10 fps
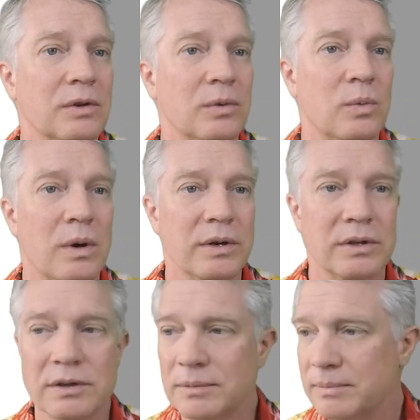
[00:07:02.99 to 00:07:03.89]

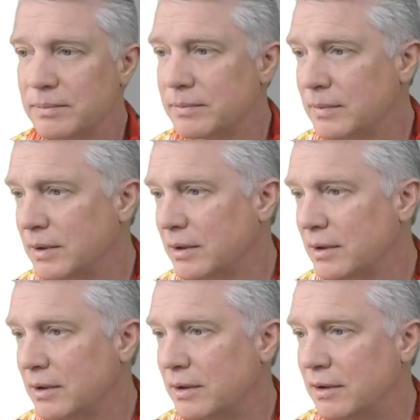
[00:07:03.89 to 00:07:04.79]
water,
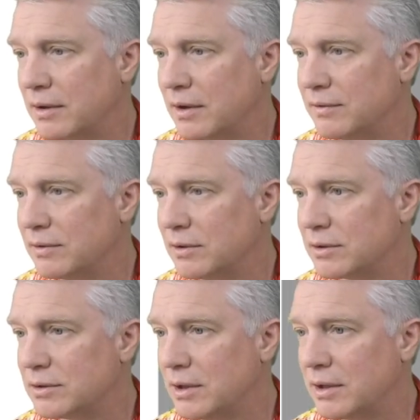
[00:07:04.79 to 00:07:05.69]
and the cover
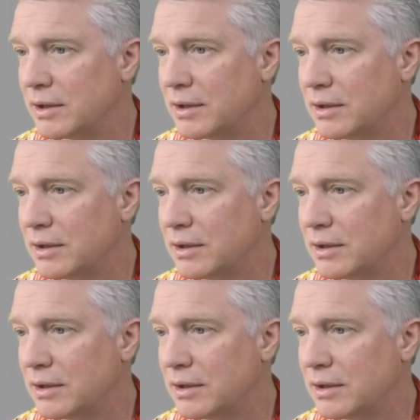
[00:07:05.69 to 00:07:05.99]
looks like